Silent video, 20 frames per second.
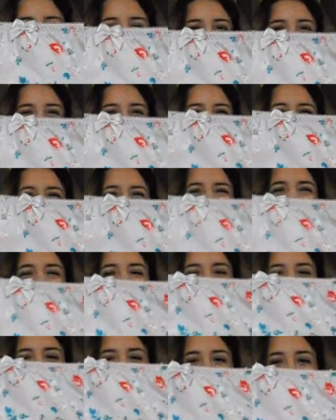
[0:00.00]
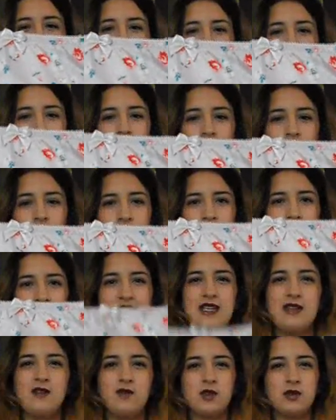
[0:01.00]
and they've got like teal
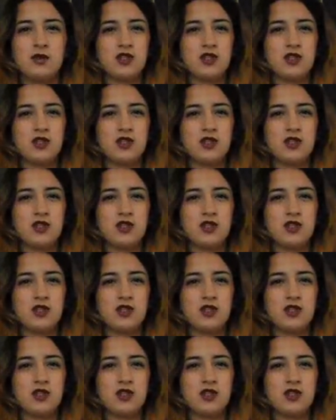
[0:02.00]
leaves,